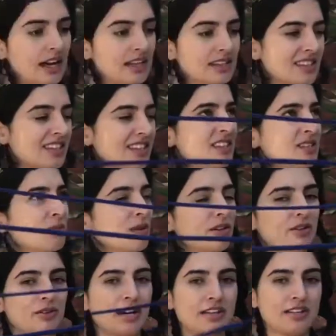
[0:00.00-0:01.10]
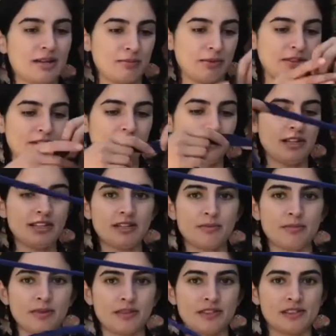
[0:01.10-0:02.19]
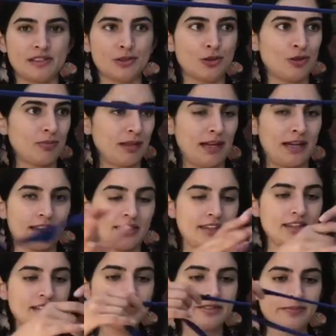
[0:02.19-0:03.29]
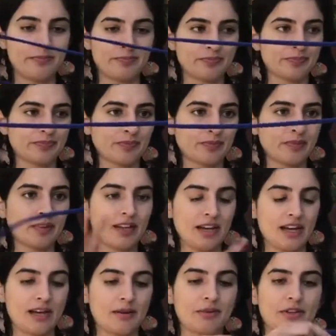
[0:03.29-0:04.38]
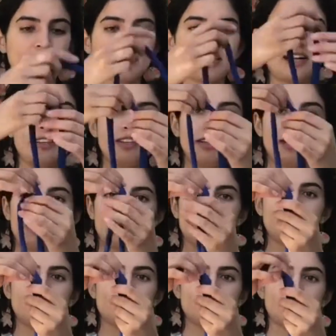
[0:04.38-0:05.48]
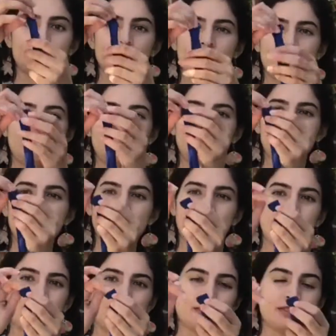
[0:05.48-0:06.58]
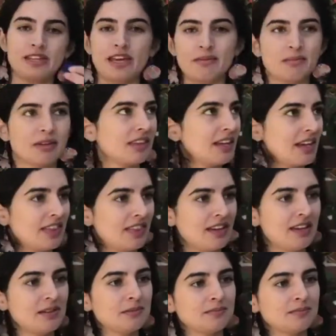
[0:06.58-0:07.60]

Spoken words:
And so this is what you'll end up with. You'll end up with this loop like this. I'm going to cut the ends off. Just that little seam at the end there.